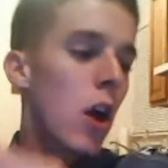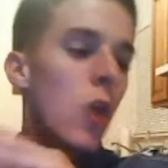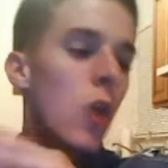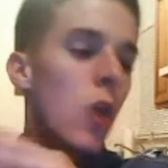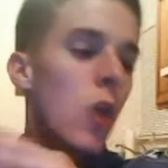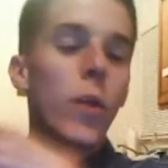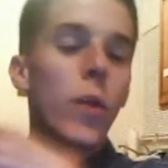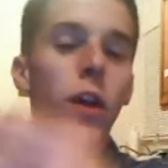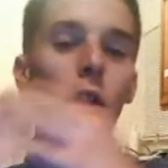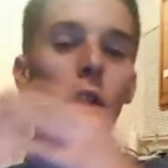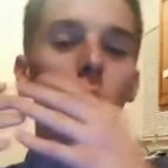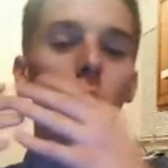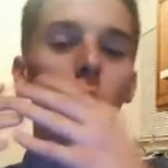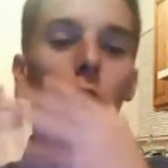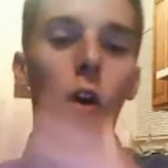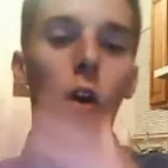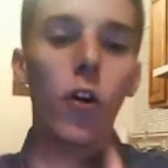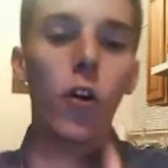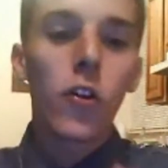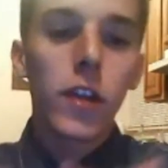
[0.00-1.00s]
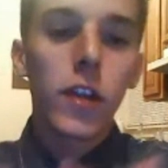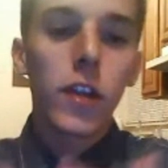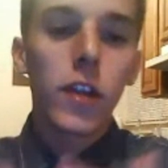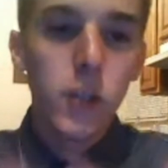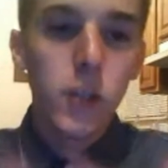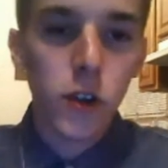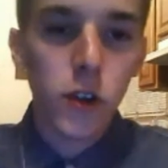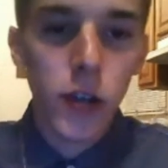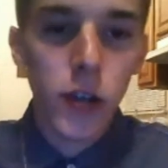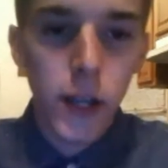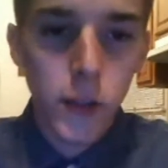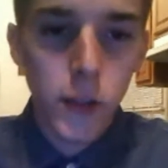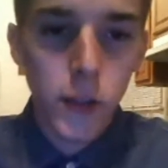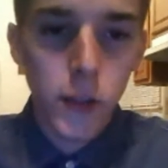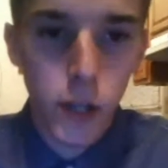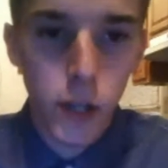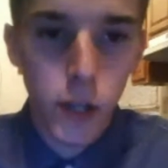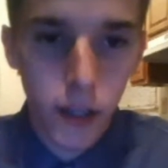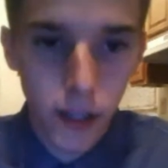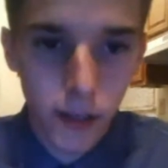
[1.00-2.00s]
we are already good at
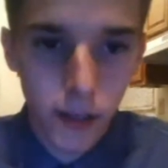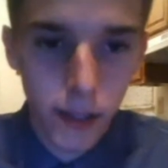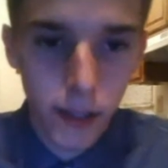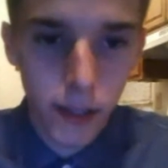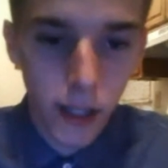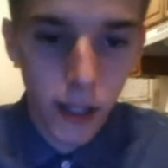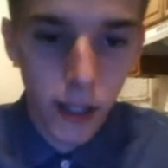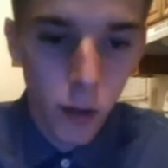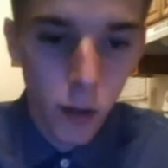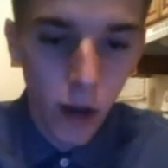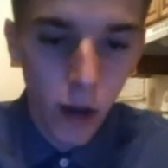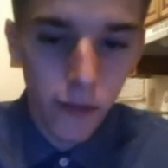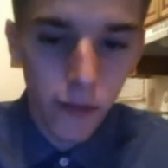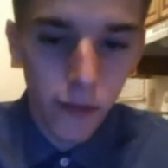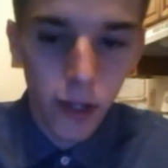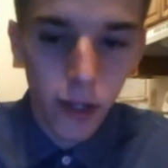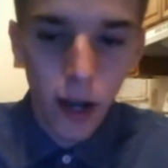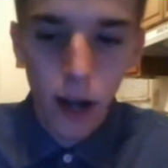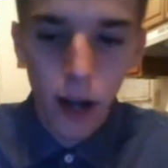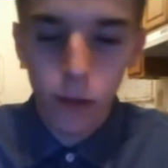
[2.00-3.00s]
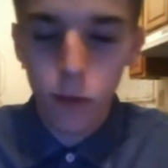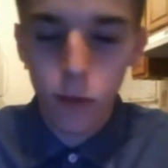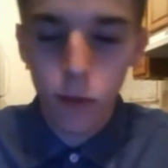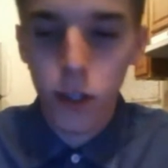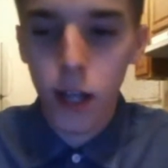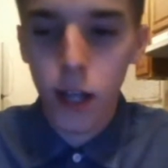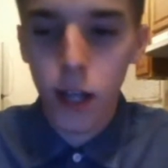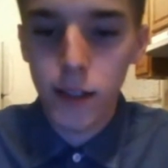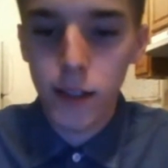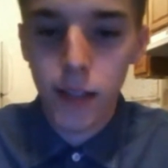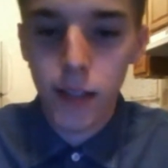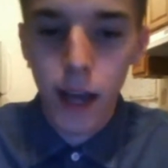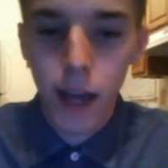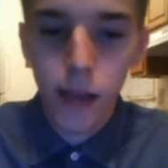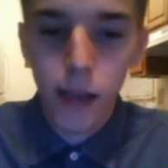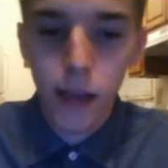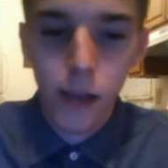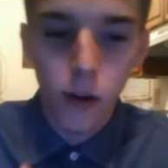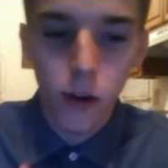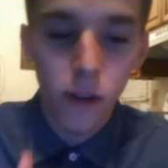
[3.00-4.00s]
doing this. And you have to kind of realize
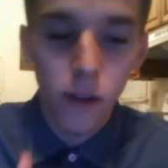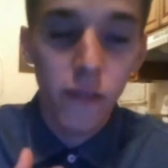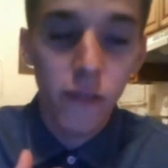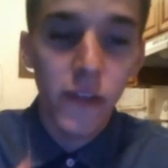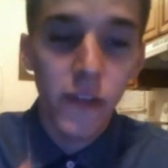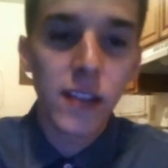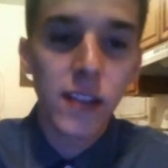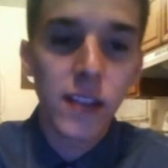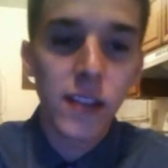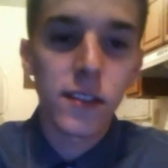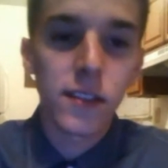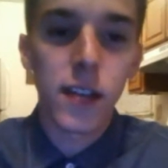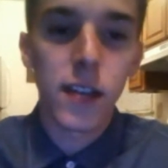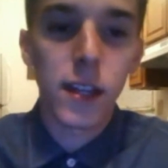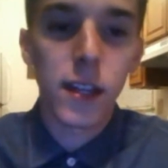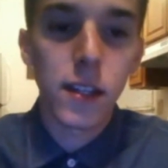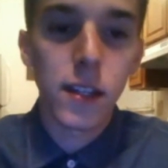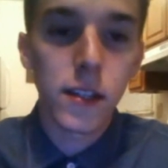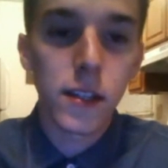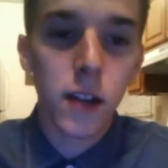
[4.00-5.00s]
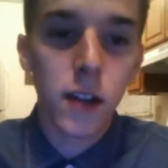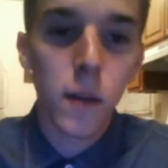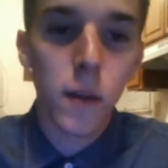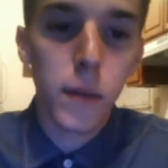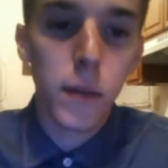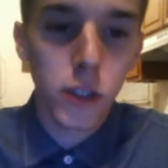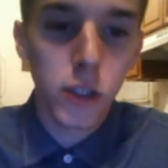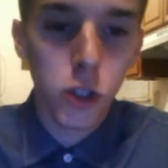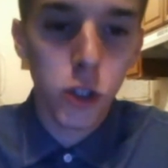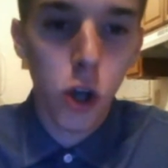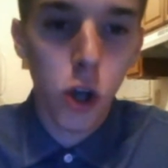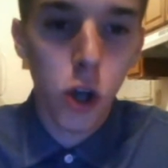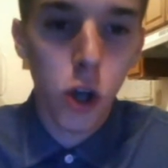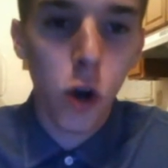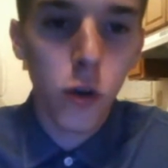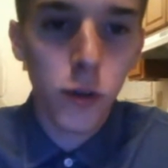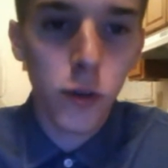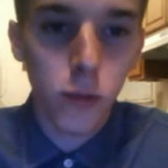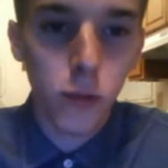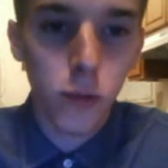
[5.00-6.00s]
that there are phases that these companies
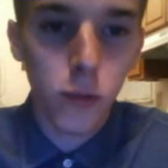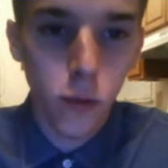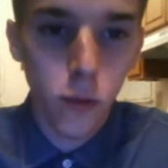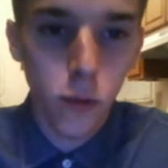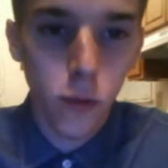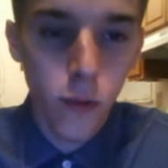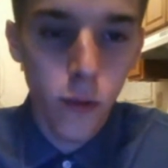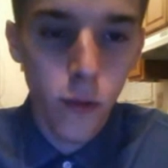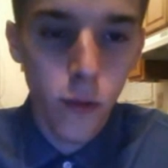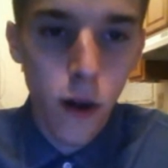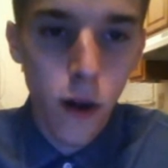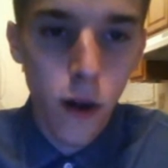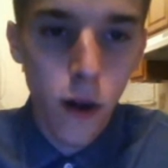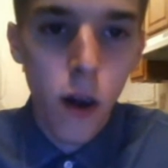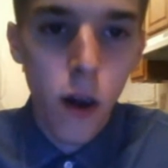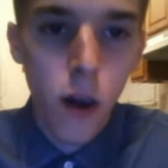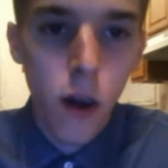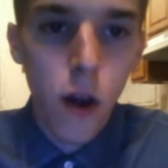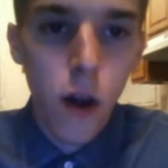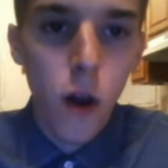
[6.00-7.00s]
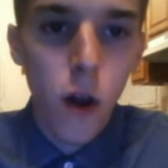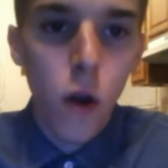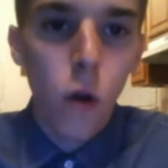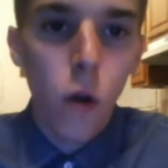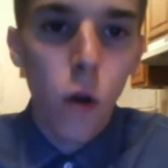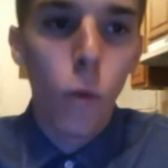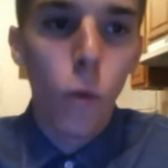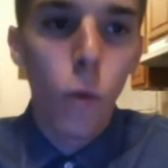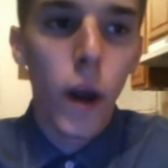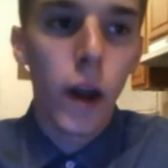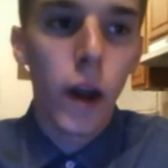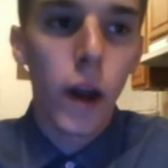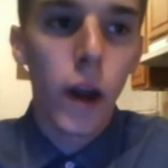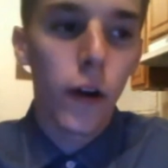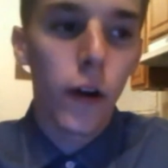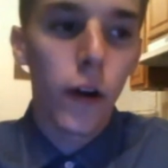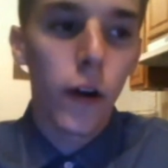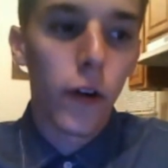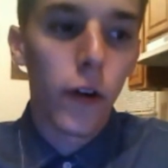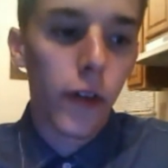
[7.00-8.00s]
go through
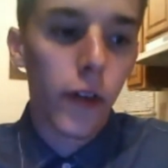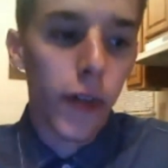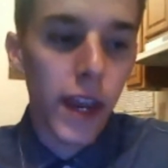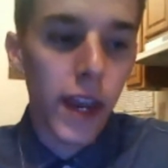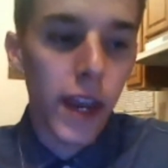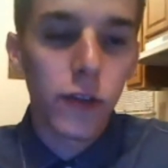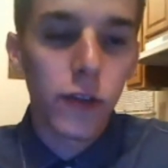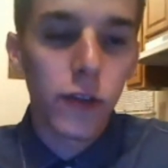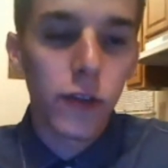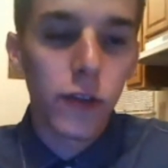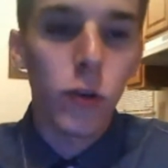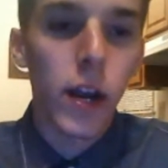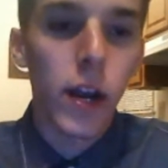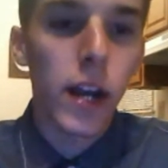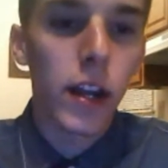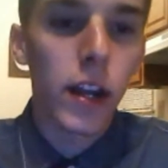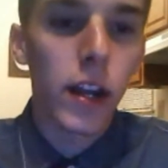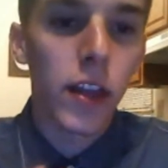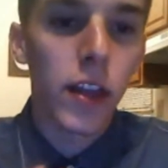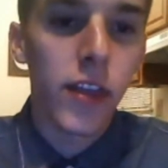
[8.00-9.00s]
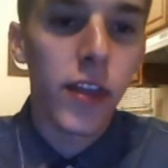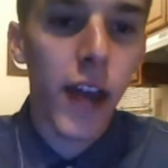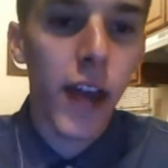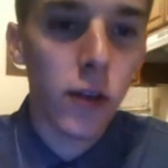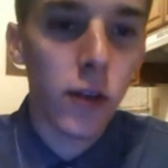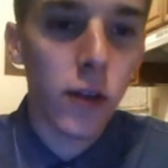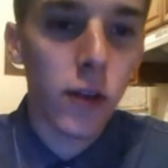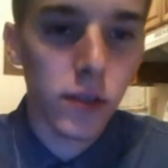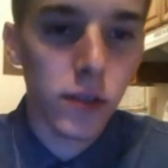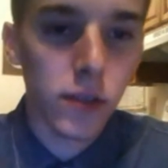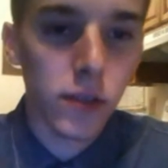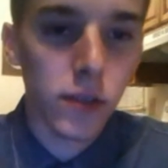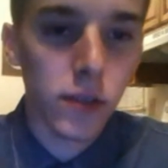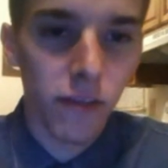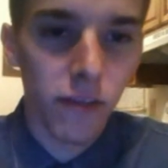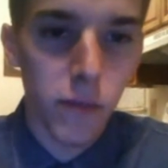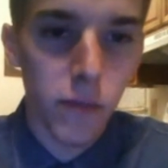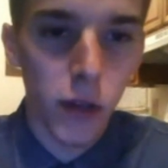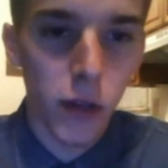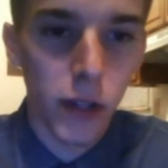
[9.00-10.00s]
where they've created
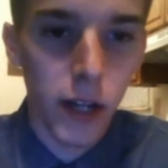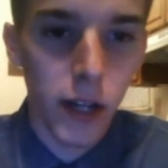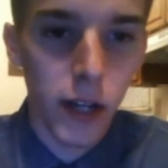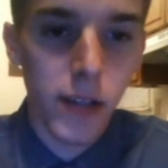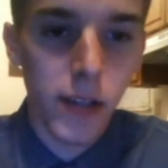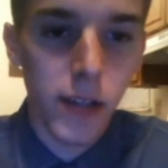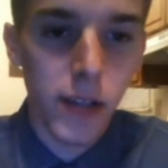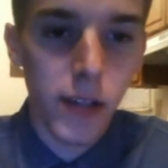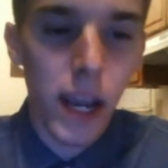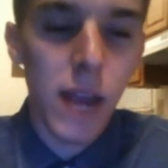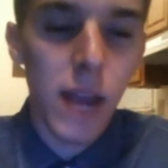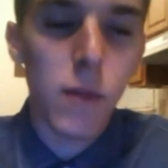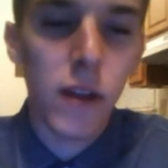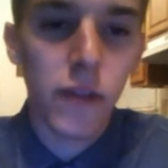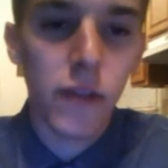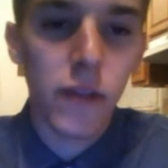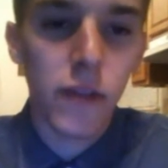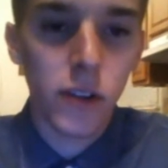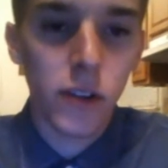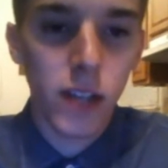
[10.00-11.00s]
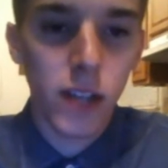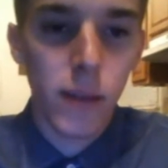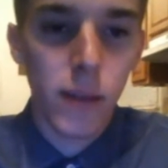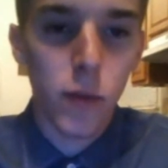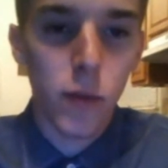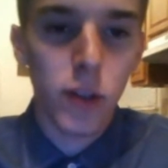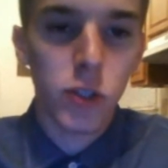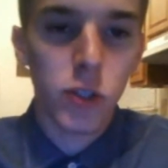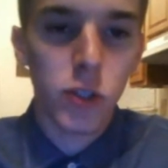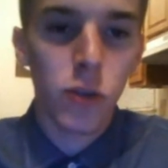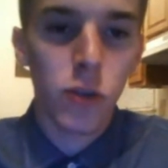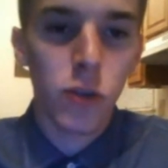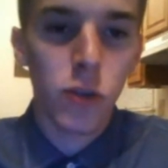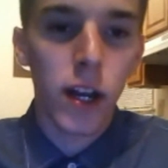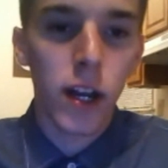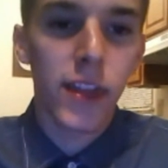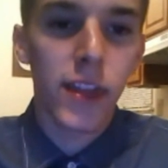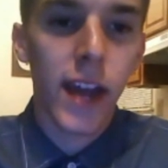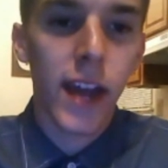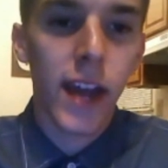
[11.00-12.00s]
thousands of millionaires. Amway, for example, has
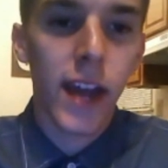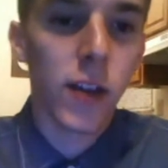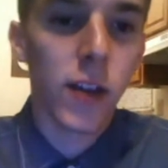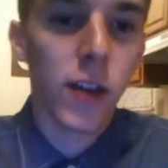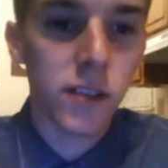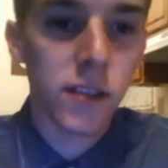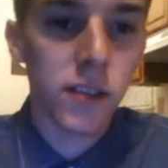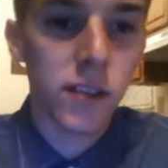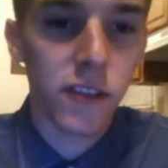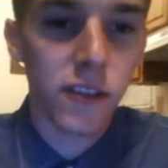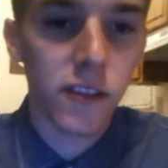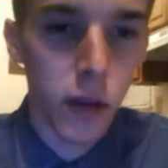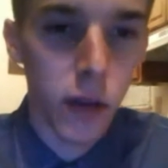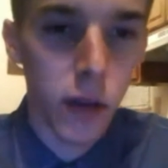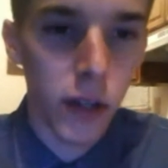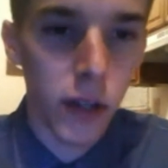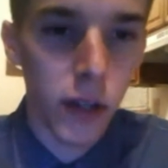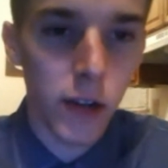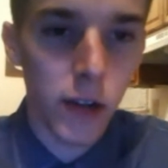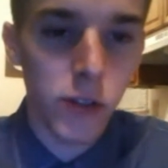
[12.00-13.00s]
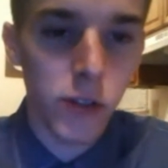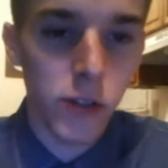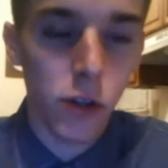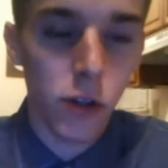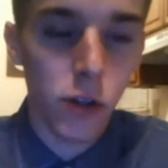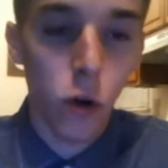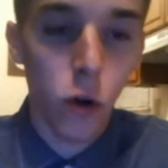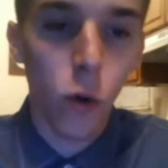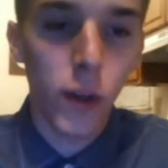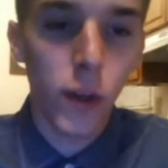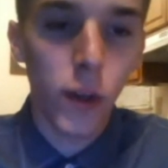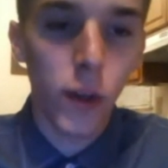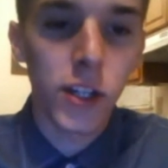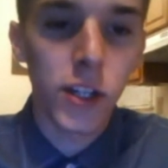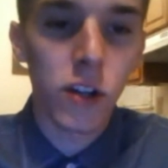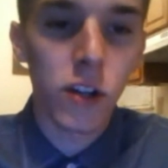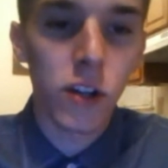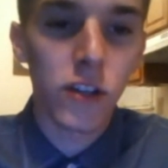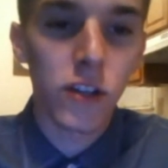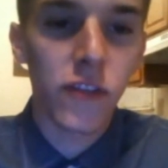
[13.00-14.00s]
created thousands of millionaires. Their goal
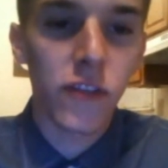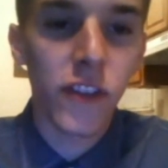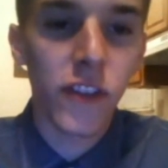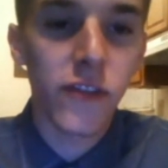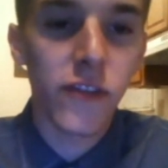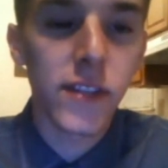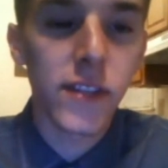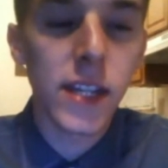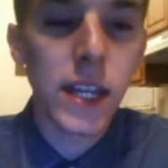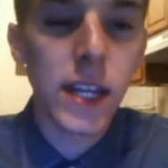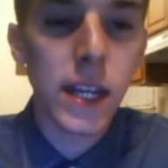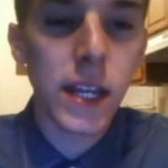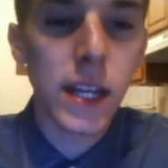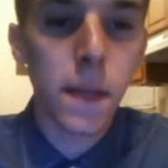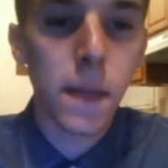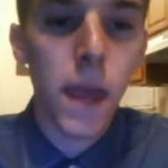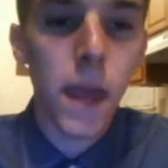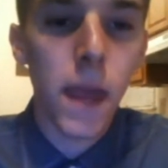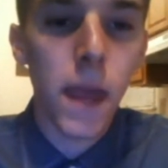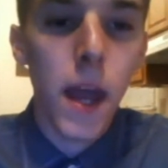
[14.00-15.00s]
this year is $15